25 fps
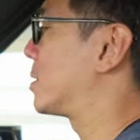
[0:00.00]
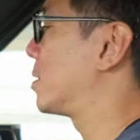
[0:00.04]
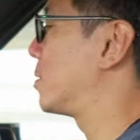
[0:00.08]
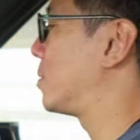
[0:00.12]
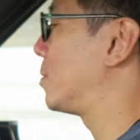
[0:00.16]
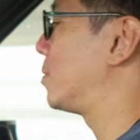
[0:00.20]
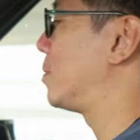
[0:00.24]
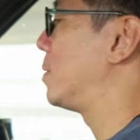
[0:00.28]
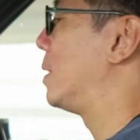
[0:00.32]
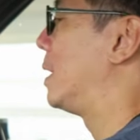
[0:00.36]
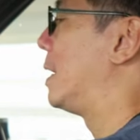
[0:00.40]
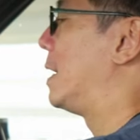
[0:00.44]

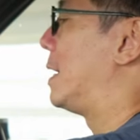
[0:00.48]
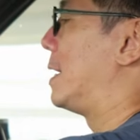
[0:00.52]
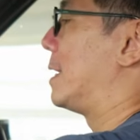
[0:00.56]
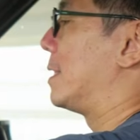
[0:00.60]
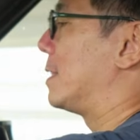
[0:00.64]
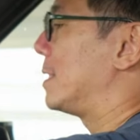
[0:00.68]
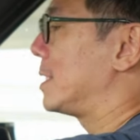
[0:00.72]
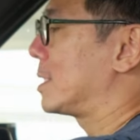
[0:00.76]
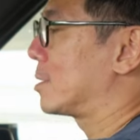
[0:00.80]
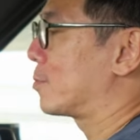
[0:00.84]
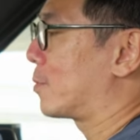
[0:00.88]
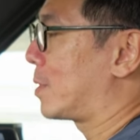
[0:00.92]
So
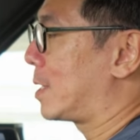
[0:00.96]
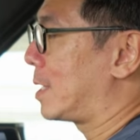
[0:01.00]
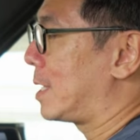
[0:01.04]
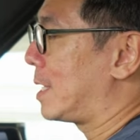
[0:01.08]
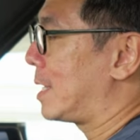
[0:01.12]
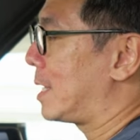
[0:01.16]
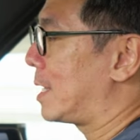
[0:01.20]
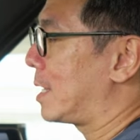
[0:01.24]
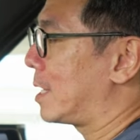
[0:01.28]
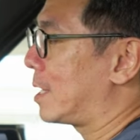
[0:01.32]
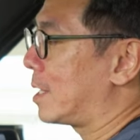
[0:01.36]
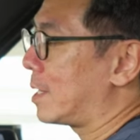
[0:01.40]
this one
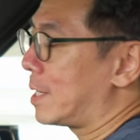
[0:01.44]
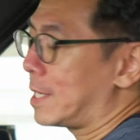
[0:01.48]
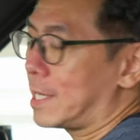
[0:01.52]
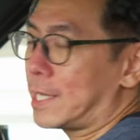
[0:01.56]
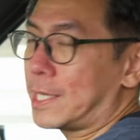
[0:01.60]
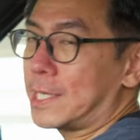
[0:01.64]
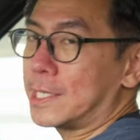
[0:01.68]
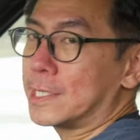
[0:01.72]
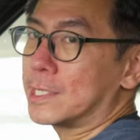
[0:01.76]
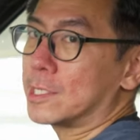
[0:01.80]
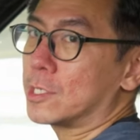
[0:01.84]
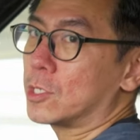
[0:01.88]
here
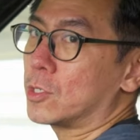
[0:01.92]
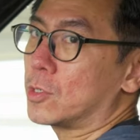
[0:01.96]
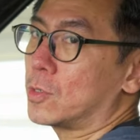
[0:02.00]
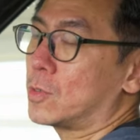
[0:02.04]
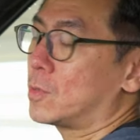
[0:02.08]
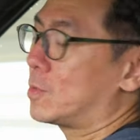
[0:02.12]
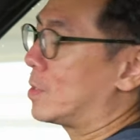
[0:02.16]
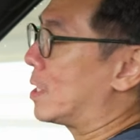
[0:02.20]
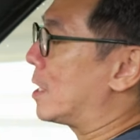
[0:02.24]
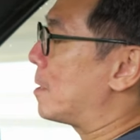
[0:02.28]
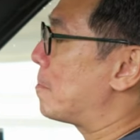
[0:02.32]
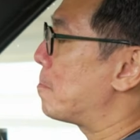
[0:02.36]
is
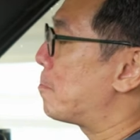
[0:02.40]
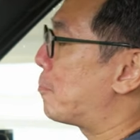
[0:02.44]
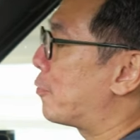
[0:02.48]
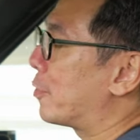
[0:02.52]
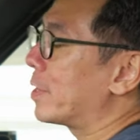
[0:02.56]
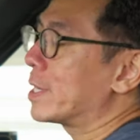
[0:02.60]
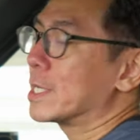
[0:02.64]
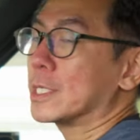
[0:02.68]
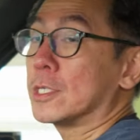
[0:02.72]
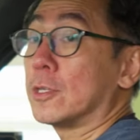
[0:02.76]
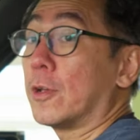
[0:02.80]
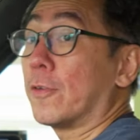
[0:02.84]
to
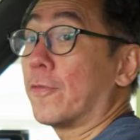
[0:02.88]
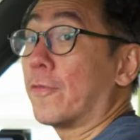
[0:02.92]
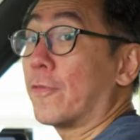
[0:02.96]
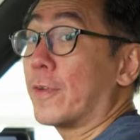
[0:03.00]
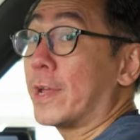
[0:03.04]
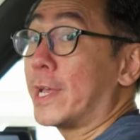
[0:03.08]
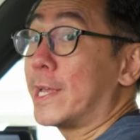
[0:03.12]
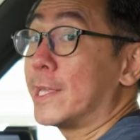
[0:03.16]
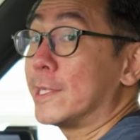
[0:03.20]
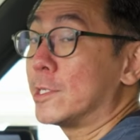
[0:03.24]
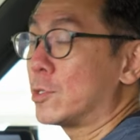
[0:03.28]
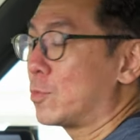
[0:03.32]
impress your
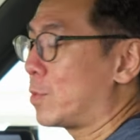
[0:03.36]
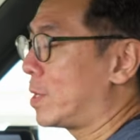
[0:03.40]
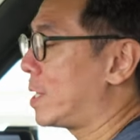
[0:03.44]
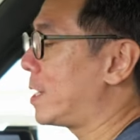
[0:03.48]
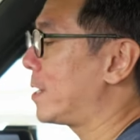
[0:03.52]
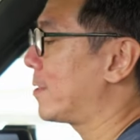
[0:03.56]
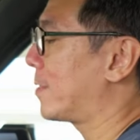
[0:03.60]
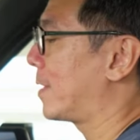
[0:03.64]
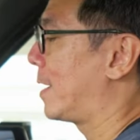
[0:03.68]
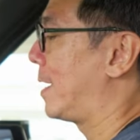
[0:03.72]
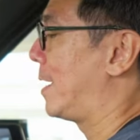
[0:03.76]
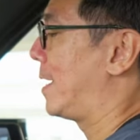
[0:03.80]
friends
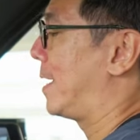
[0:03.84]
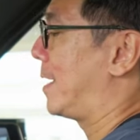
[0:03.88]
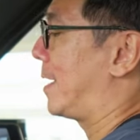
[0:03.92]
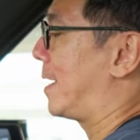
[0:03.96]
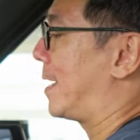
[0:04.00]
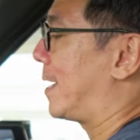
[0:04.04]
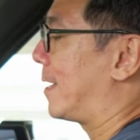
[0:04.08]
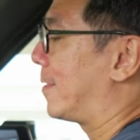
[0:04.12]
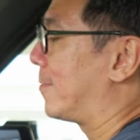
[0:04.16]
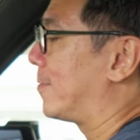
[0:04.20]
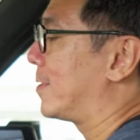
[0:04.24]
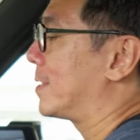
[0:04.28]
with
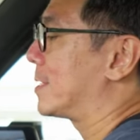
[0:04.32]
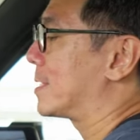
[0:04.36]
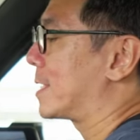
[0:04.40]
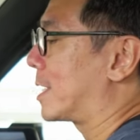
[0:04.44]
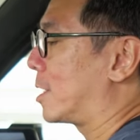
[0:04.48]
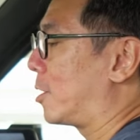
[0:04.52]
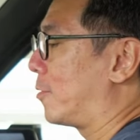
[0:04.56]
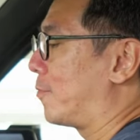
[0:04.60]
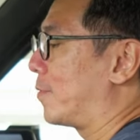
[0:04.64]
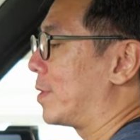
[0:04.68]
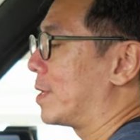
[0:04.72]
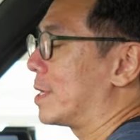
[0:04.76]
and this
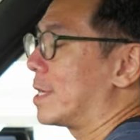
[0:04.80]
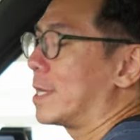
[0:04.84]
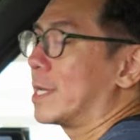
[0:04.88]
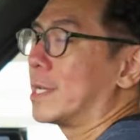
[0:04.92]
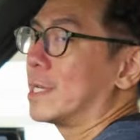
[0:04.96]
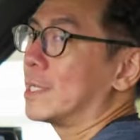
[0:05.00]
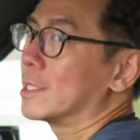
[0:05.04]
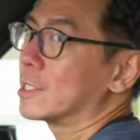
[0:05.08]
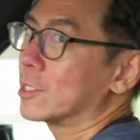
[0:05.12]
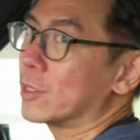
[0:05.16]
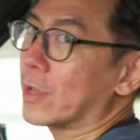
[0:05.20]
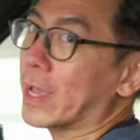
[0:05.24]
set over here
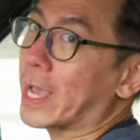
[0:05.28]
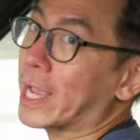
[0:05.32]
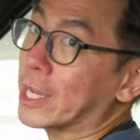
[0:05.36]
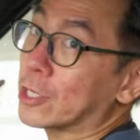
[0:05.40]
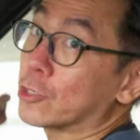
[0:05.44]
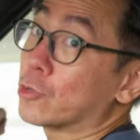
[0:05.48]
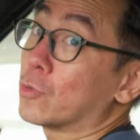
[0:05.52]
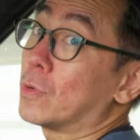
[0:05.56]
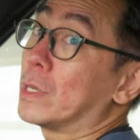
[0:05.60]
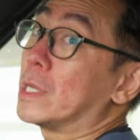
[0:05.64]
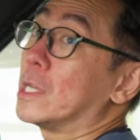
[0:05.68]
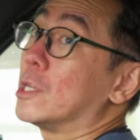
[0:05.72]
is to
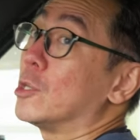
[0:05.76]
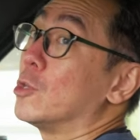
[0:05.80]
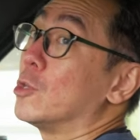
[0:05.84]
actually